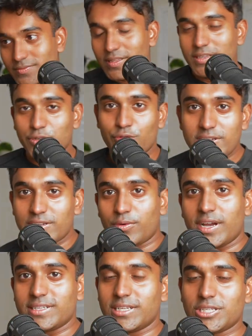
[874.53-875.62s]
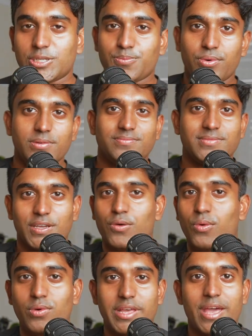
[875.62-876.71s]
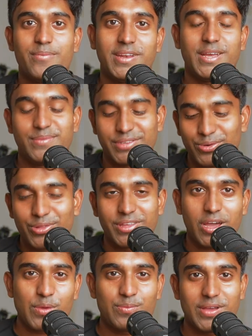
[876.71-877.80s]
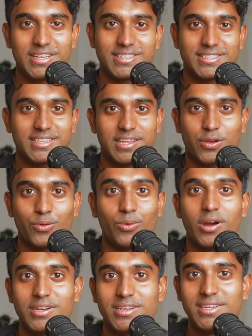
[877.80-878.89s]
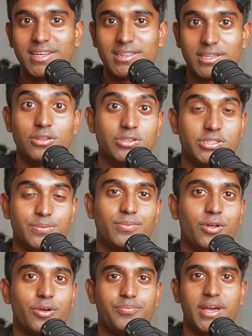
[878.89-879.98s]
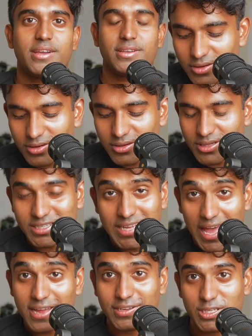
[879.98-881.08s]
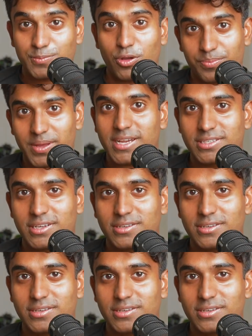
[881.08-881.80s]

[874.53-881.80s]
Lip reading: There's a reason why I didn't just put like all the M&Ms and all the gummy bears into like one little Ziploc bag. There's 10 Ziploc bags there.